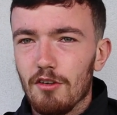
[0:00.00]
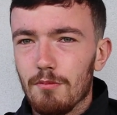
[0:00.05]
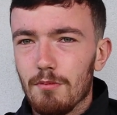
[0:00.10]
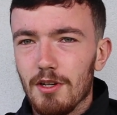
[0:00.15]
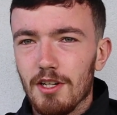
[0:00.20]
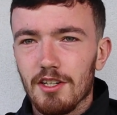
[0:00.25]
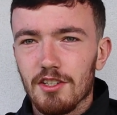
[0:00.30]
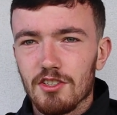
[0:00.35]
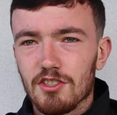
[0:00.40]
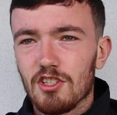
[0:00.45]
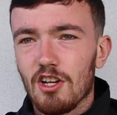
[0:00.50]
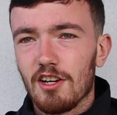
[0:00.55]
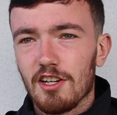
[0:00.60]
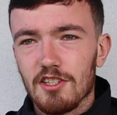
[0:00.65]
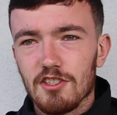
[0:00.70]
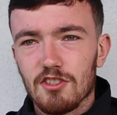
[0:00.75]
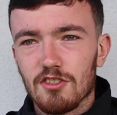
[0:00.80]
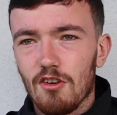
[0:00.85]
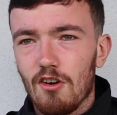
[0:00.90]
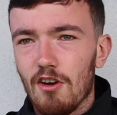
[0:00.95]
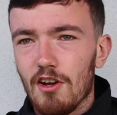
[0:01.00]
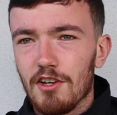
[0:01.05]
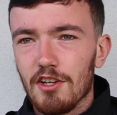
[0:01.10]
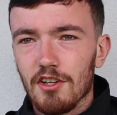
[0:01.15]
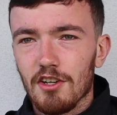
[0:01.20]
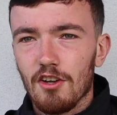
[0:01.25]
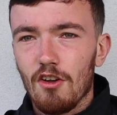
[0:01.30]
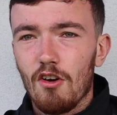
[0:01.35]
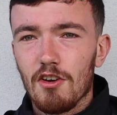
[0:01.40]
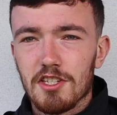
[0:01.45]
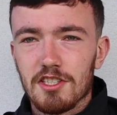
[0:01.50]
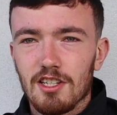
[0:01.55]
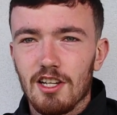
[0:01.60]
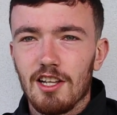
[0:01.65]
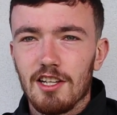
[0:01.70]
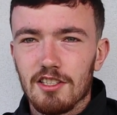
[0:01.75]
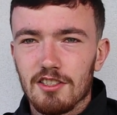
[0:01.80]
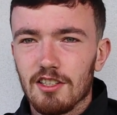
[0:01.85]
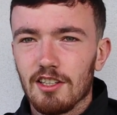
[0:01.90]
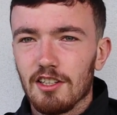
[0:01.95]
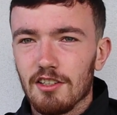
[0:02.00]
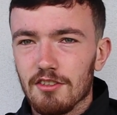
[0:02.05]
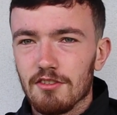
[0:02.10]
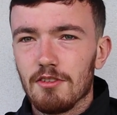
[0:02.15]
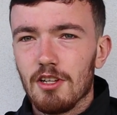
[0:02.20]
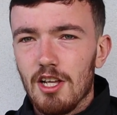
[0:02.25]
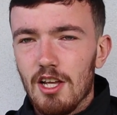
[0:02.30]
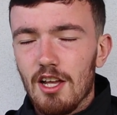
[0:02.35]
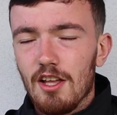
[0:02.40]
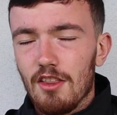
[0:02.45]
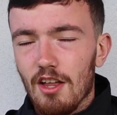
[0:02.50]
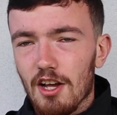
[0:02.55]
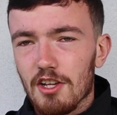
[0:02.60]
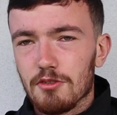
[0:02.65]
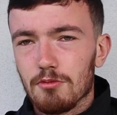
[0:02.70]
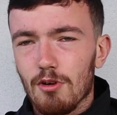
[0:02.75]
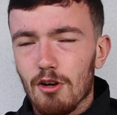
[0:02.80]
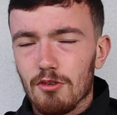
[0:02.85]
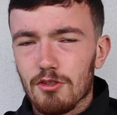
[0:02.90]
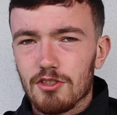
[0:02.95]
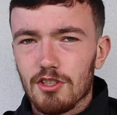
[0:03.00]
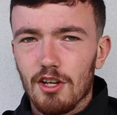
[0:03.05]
have been stuck inside and isolating and that as well.